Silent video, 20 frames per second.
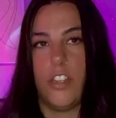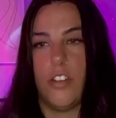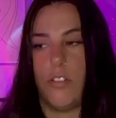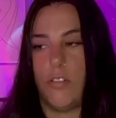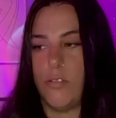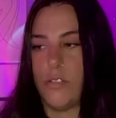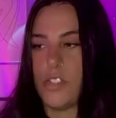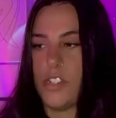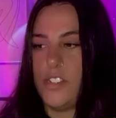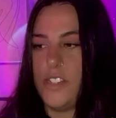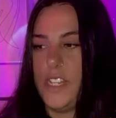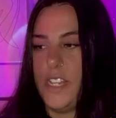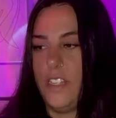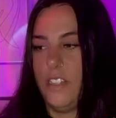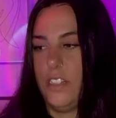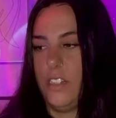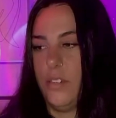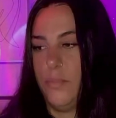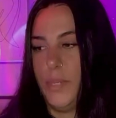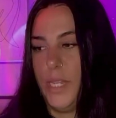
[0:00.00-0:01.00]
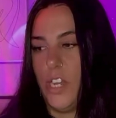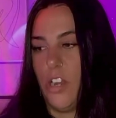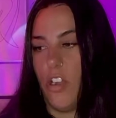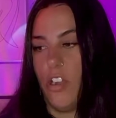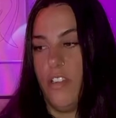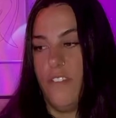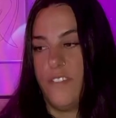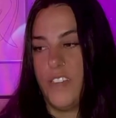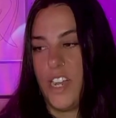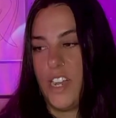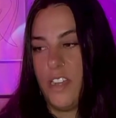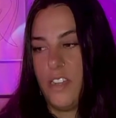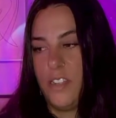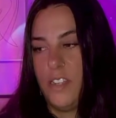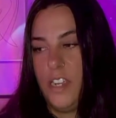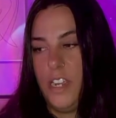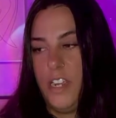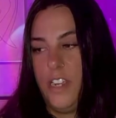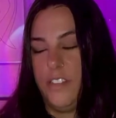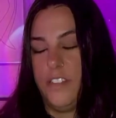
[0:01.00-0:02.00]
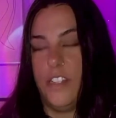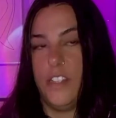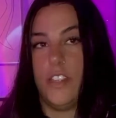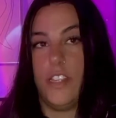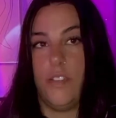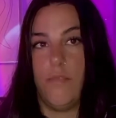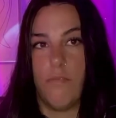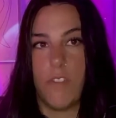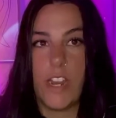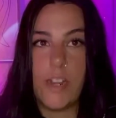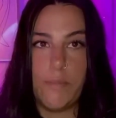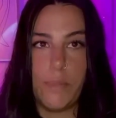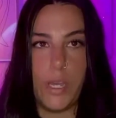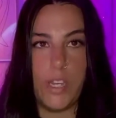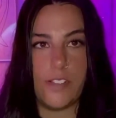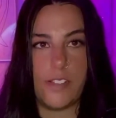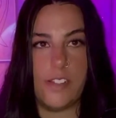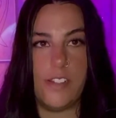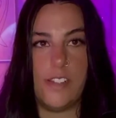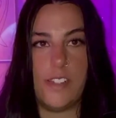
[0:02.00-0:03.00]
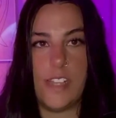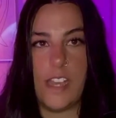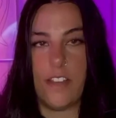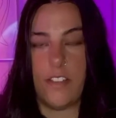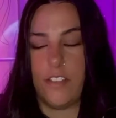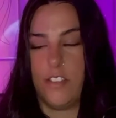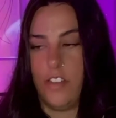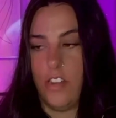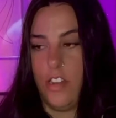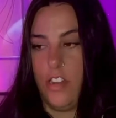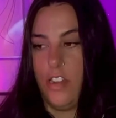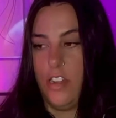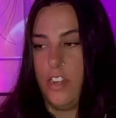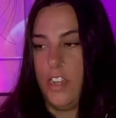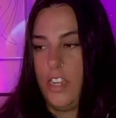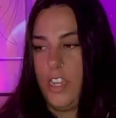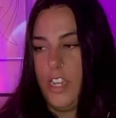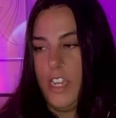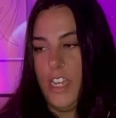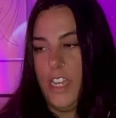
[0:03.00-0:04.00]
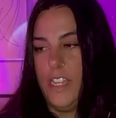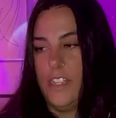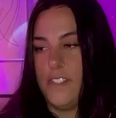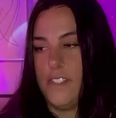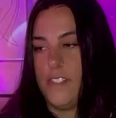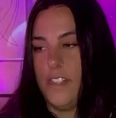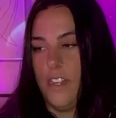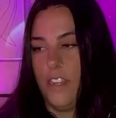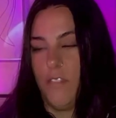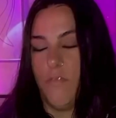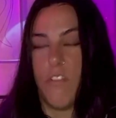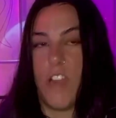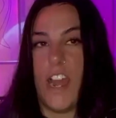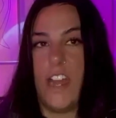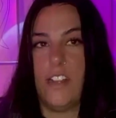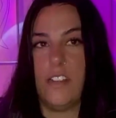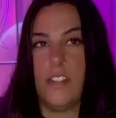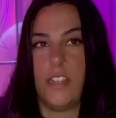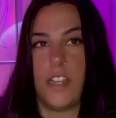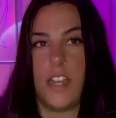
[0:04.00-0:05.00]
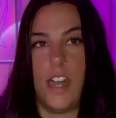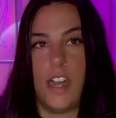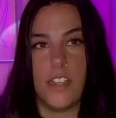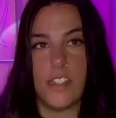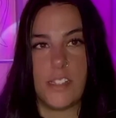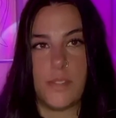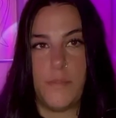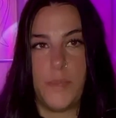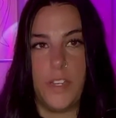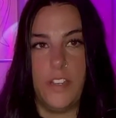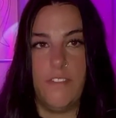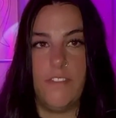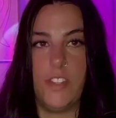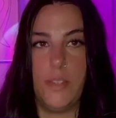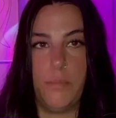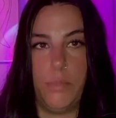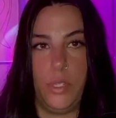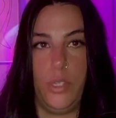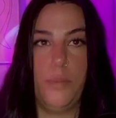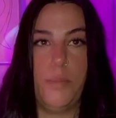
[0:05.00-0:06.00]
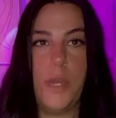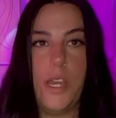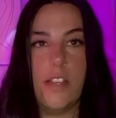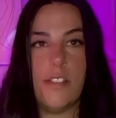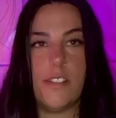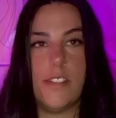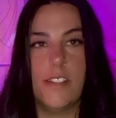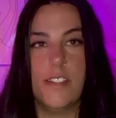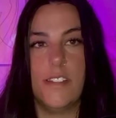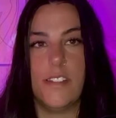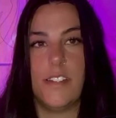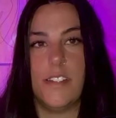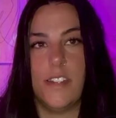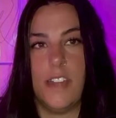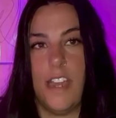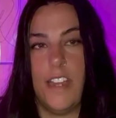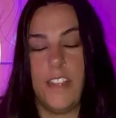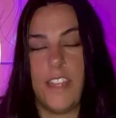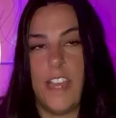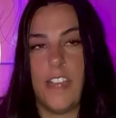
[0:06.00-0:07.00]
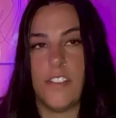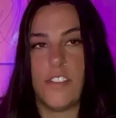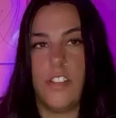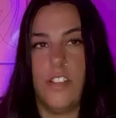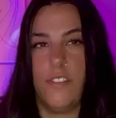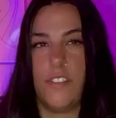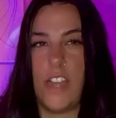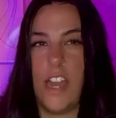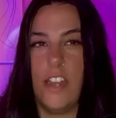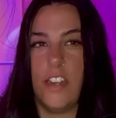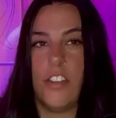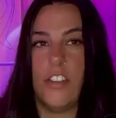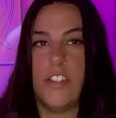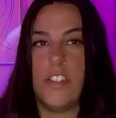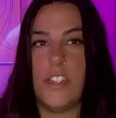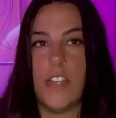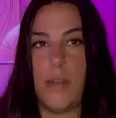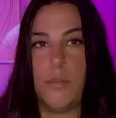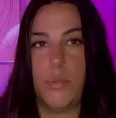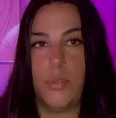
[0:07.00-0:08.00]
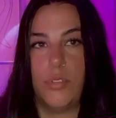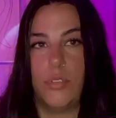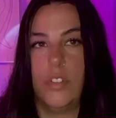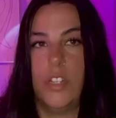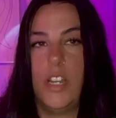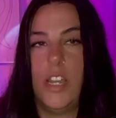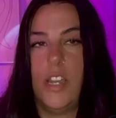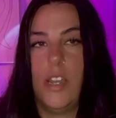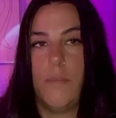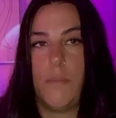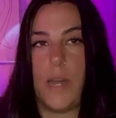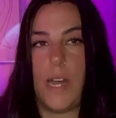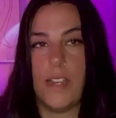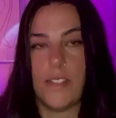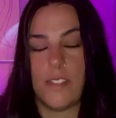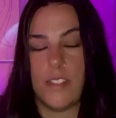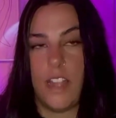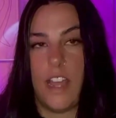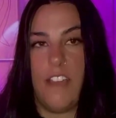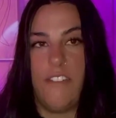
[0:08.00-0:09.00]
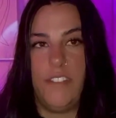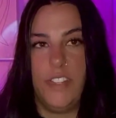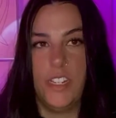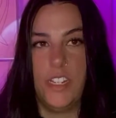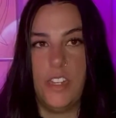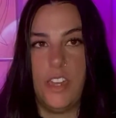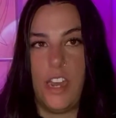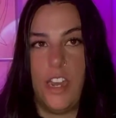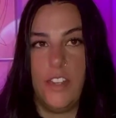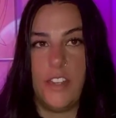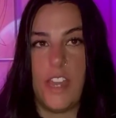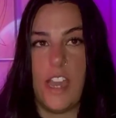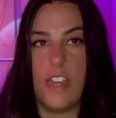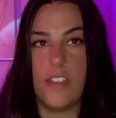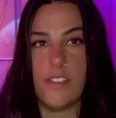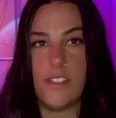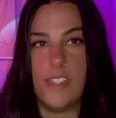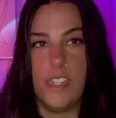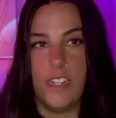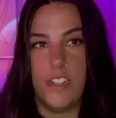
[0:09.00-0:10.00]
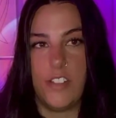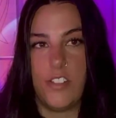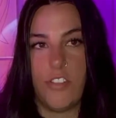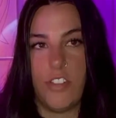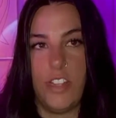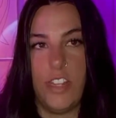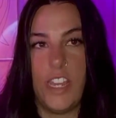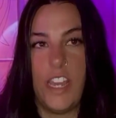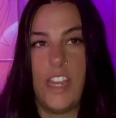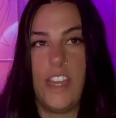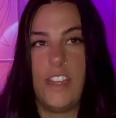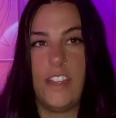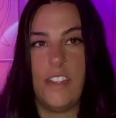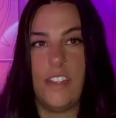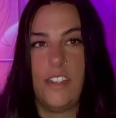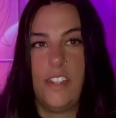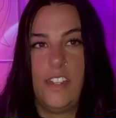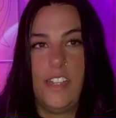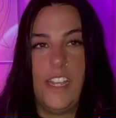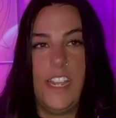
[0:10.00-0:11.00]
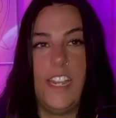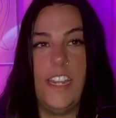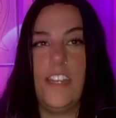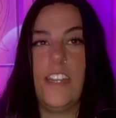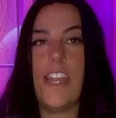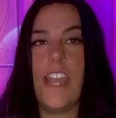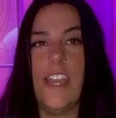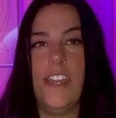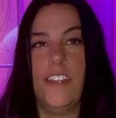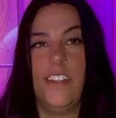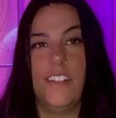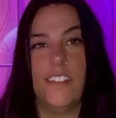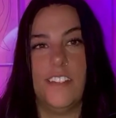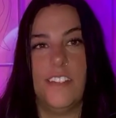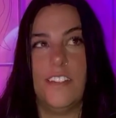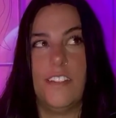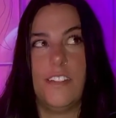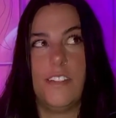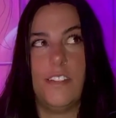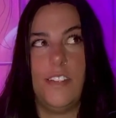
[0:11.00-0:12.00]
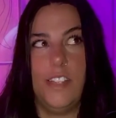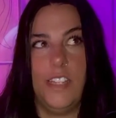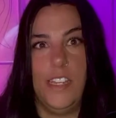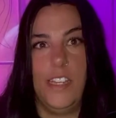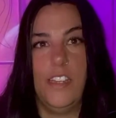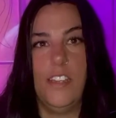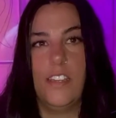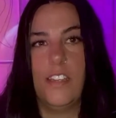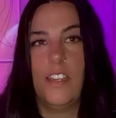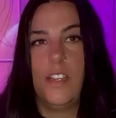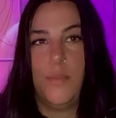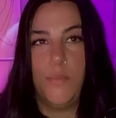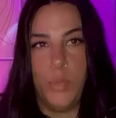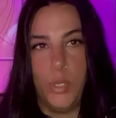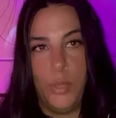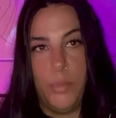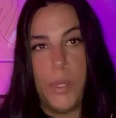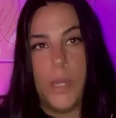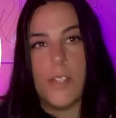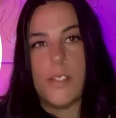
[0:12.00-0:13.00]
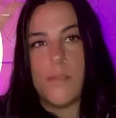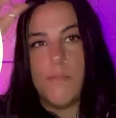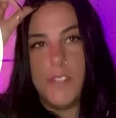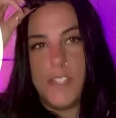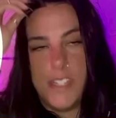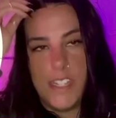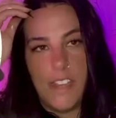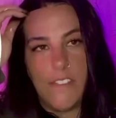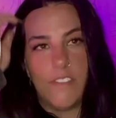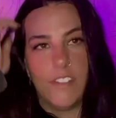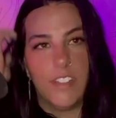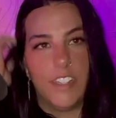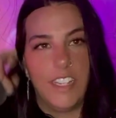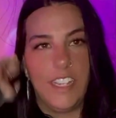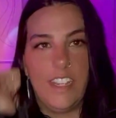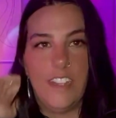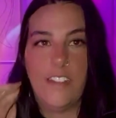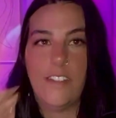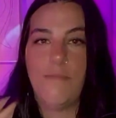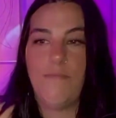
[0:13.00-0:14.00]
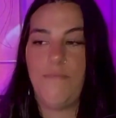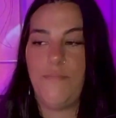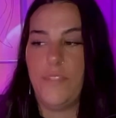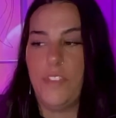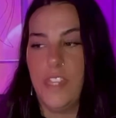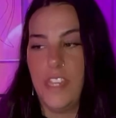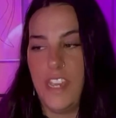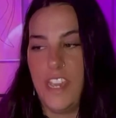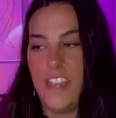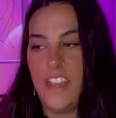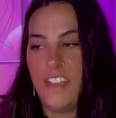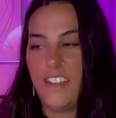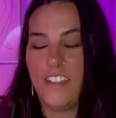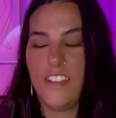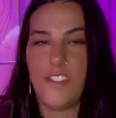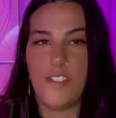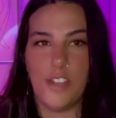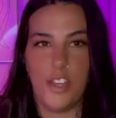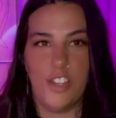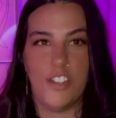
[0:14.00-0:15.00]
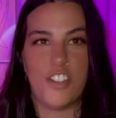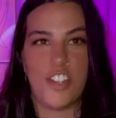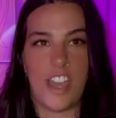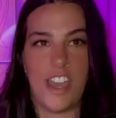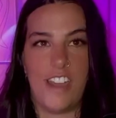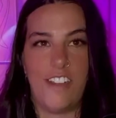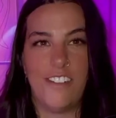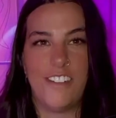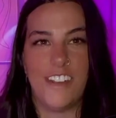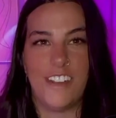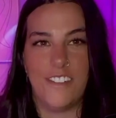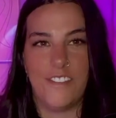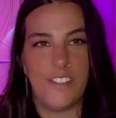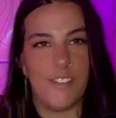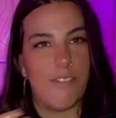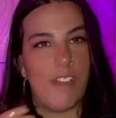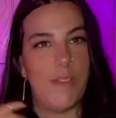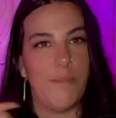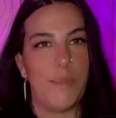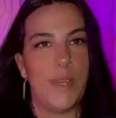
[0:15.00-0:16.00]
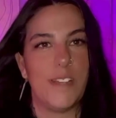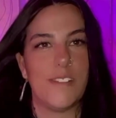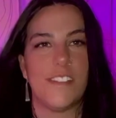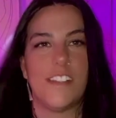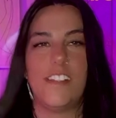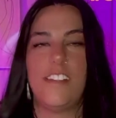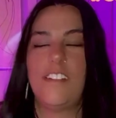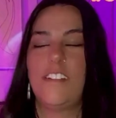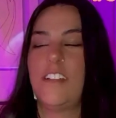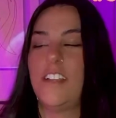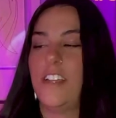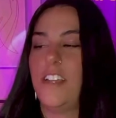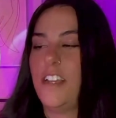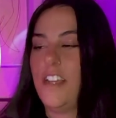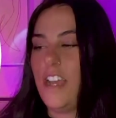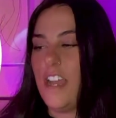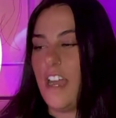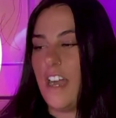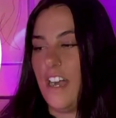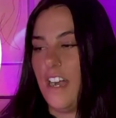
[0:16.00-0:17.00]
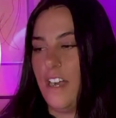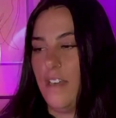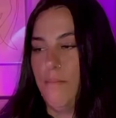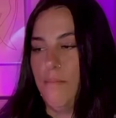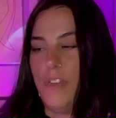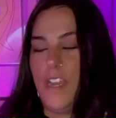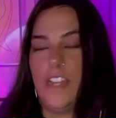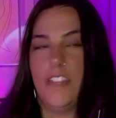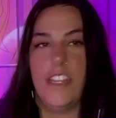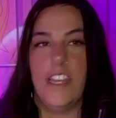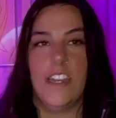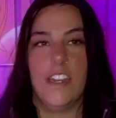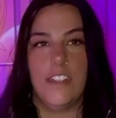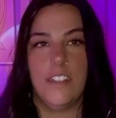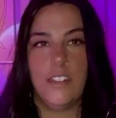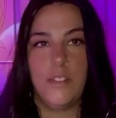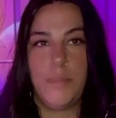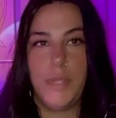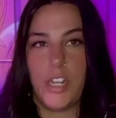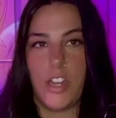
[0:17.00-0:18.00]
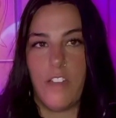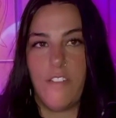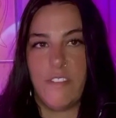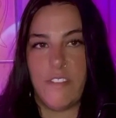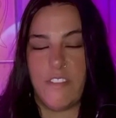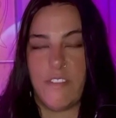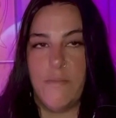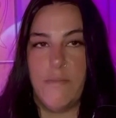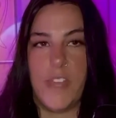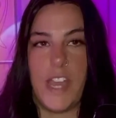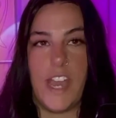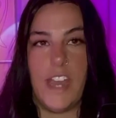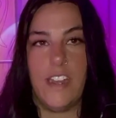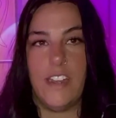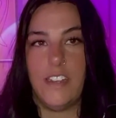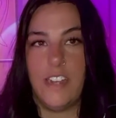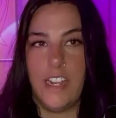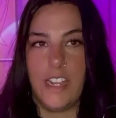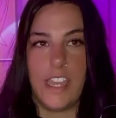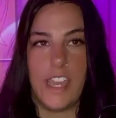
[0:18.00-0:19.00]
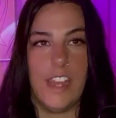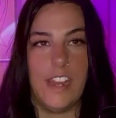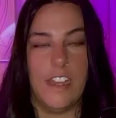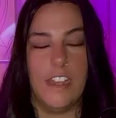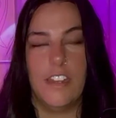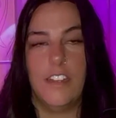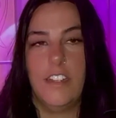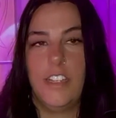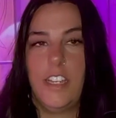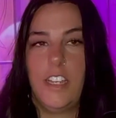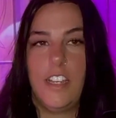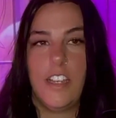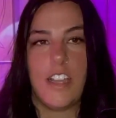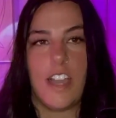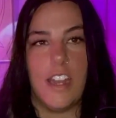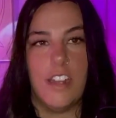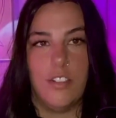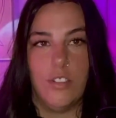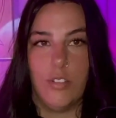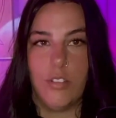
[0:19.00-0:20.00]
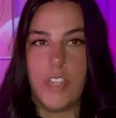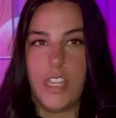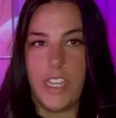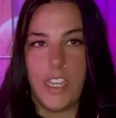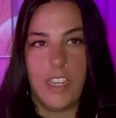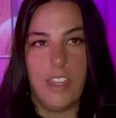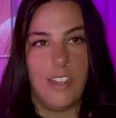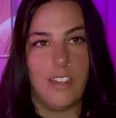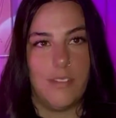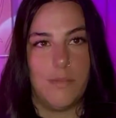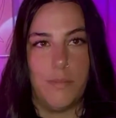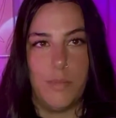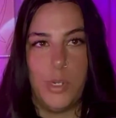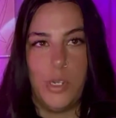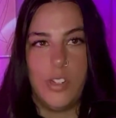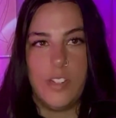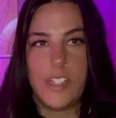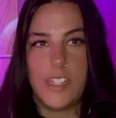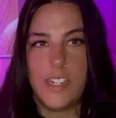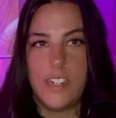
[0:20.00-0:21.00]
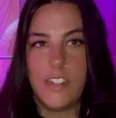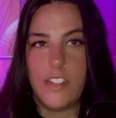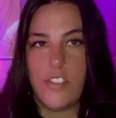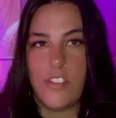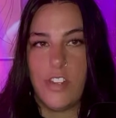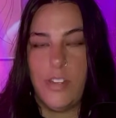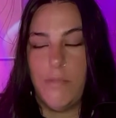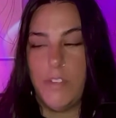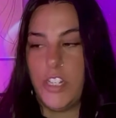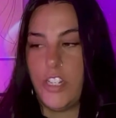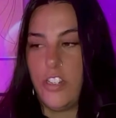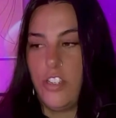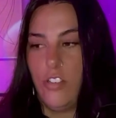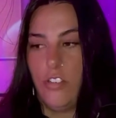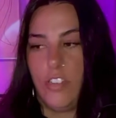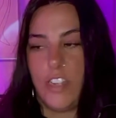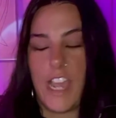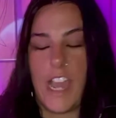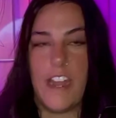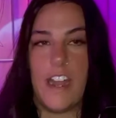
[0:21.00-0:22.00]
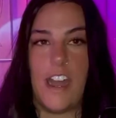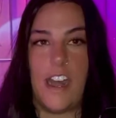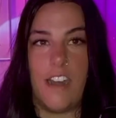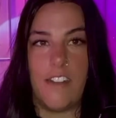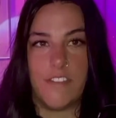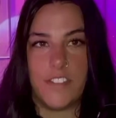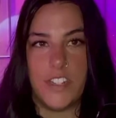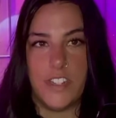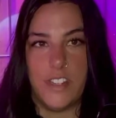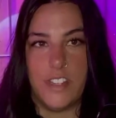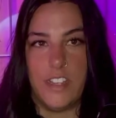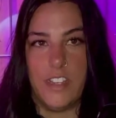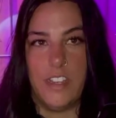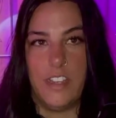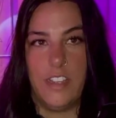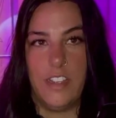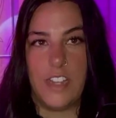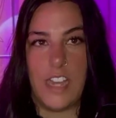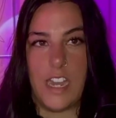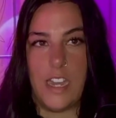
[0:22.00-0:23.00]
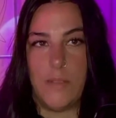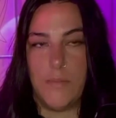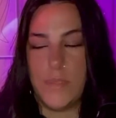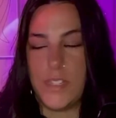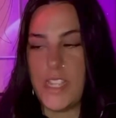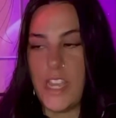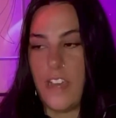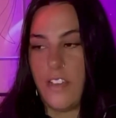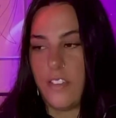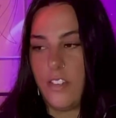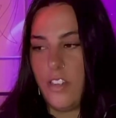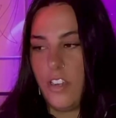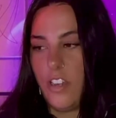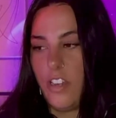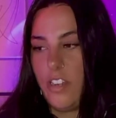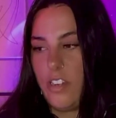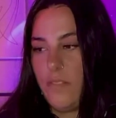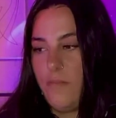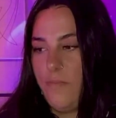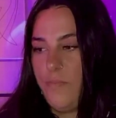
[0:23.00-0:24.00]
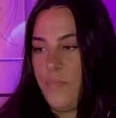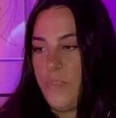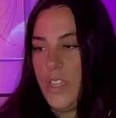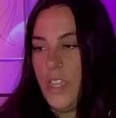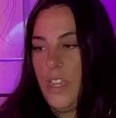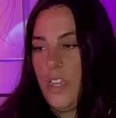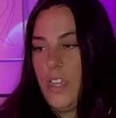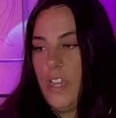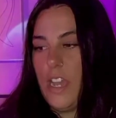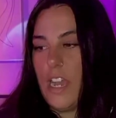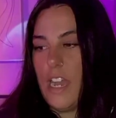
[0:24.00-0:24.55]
You can also see a little bit over that the red person's South Node is sitting right at the cusp of the blue person's 9th house. So you've kind of got double past life in the 9th house synastry there, indicating that the blue person was definitely the 3rd child of the red person. And then a little bit over from that, again, kind of looking at moon synastry, which you look at after the South Node.